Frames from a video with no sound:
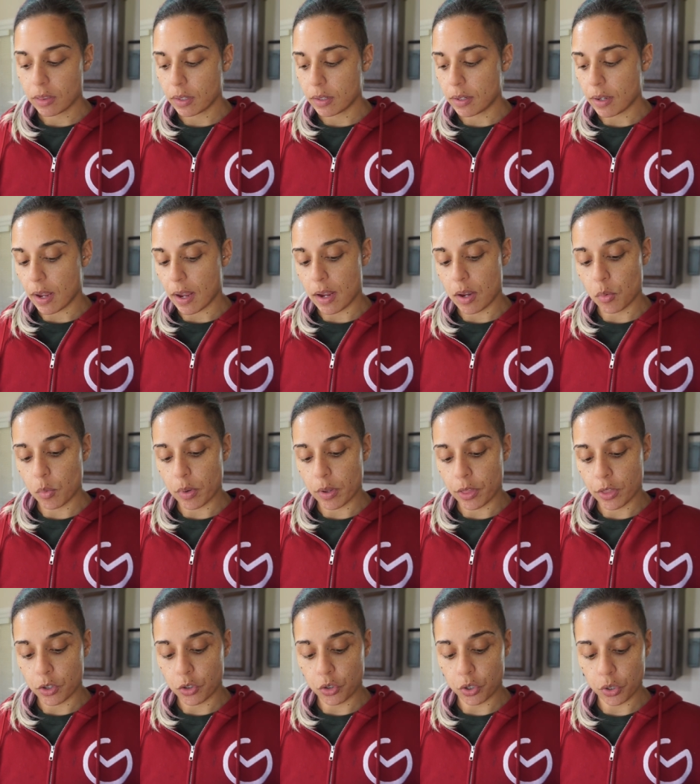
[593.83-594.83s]
the day
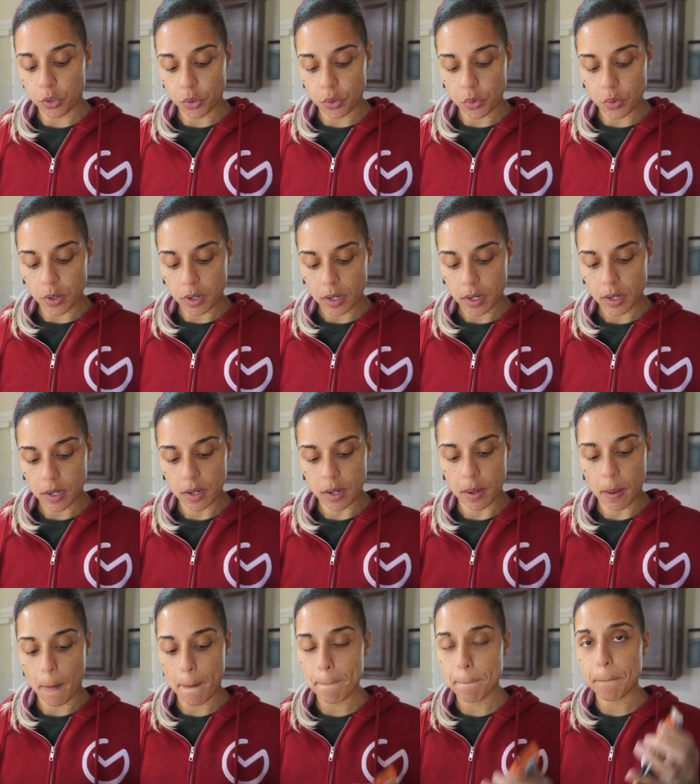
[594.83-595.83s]
with two
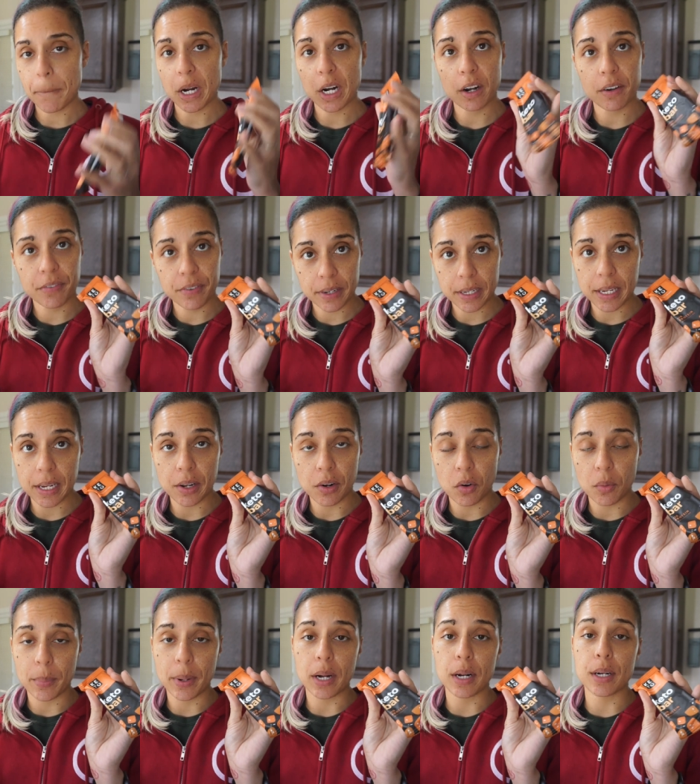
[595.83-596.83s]
perfect
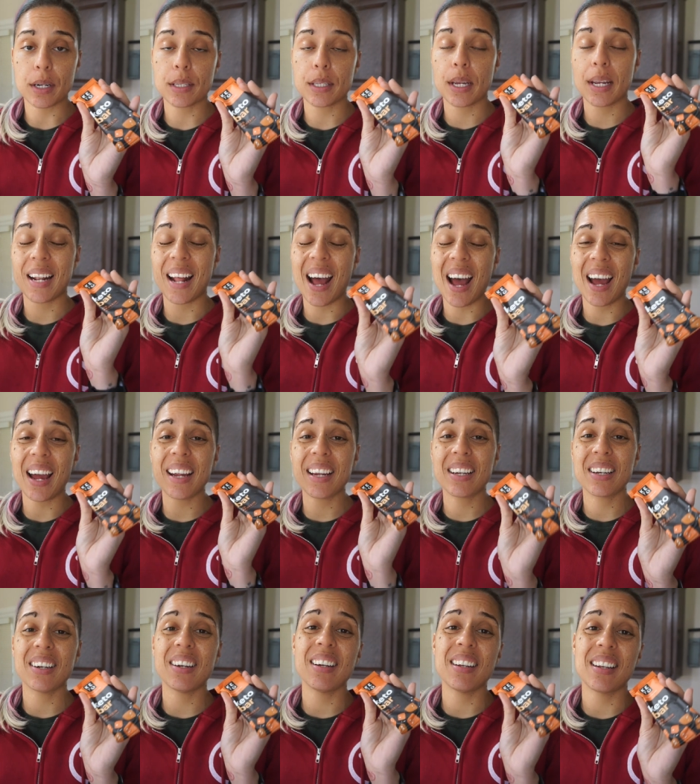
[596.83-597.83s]
keto bars and I
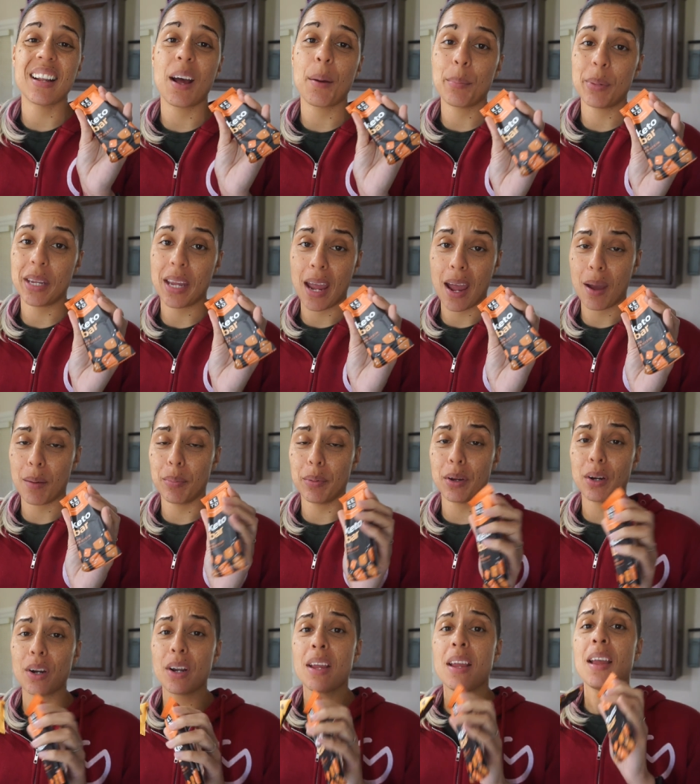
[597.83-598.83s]
could not be
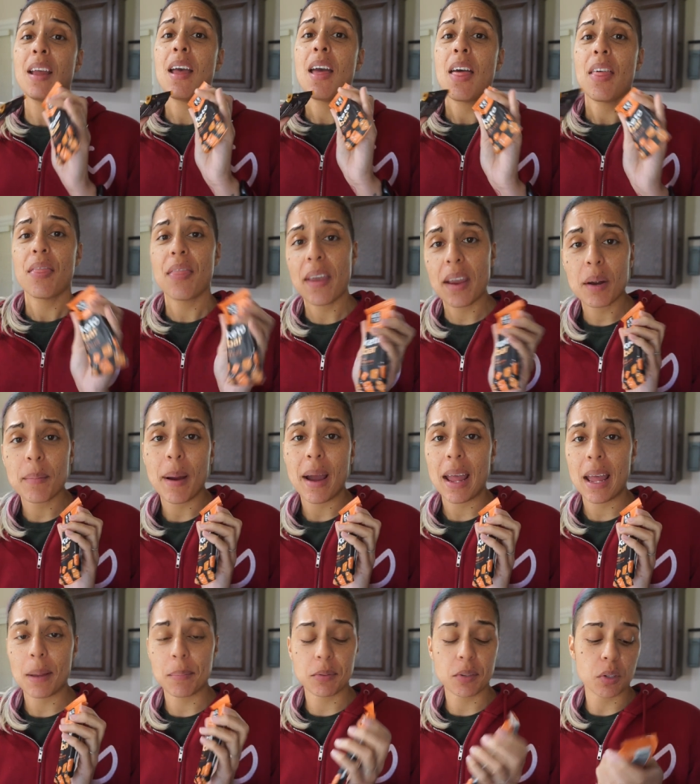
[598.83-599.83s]
happier. They are my
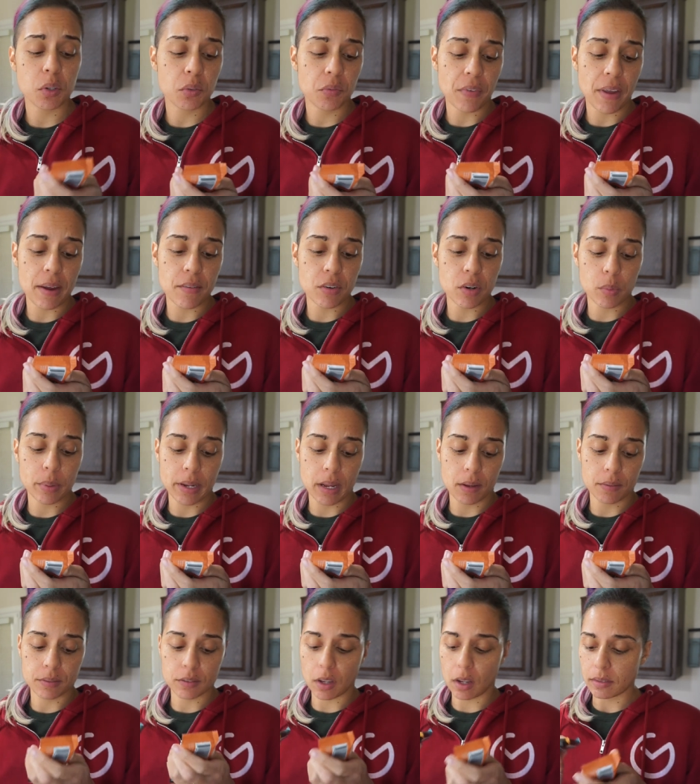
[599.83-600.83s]
absolute favorite. We
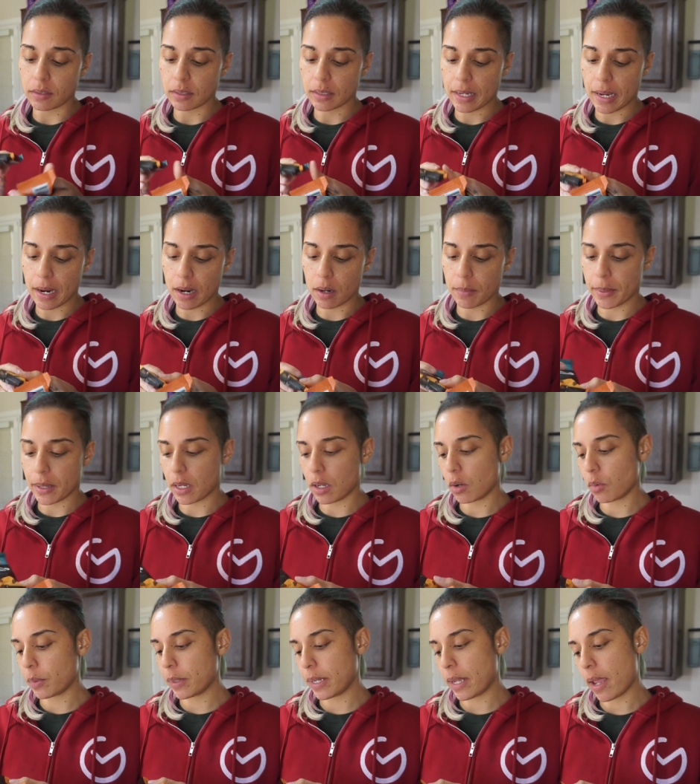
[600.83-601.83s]
have salted
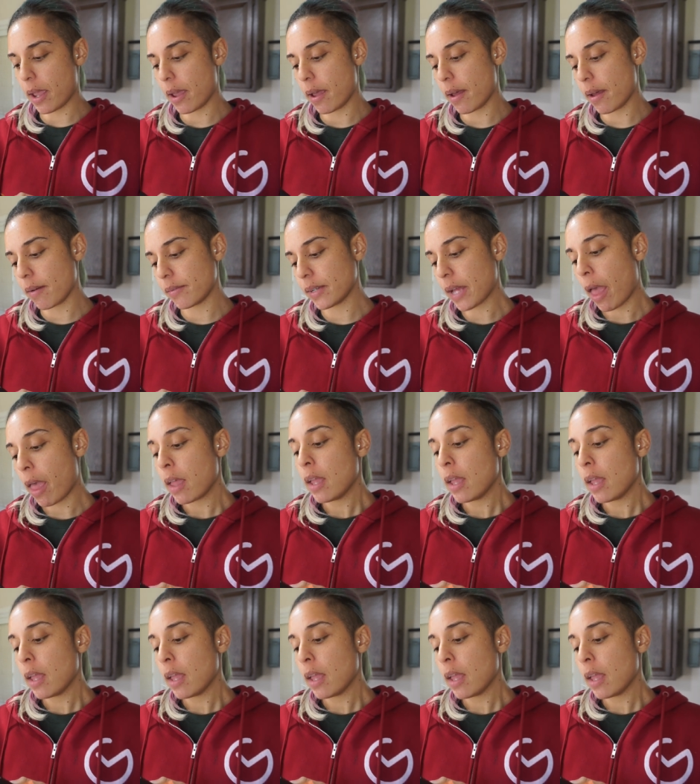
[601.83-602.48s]
caramel, we have